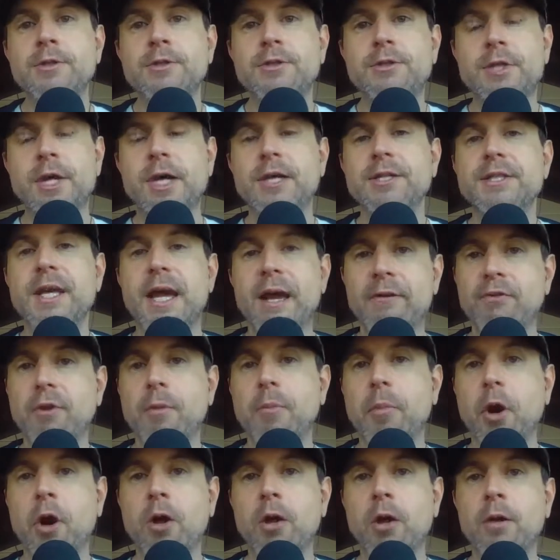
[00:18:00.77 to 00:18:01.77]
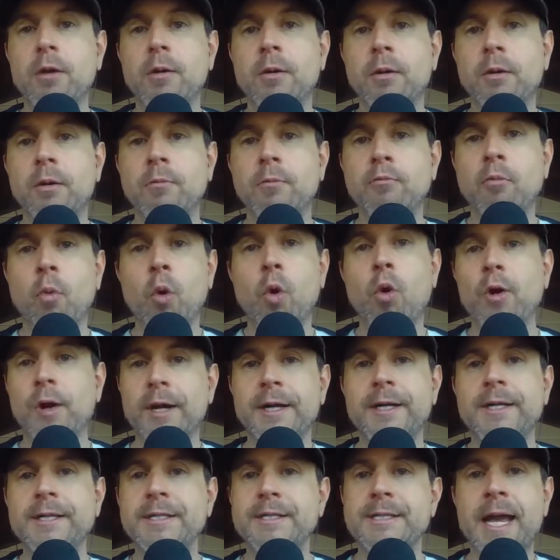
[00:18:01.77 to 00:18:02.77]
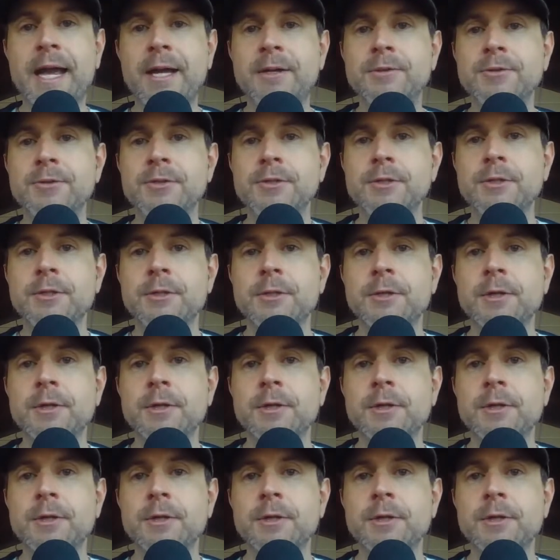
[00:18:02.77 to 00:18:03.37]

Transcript: does have the ball more in his hands.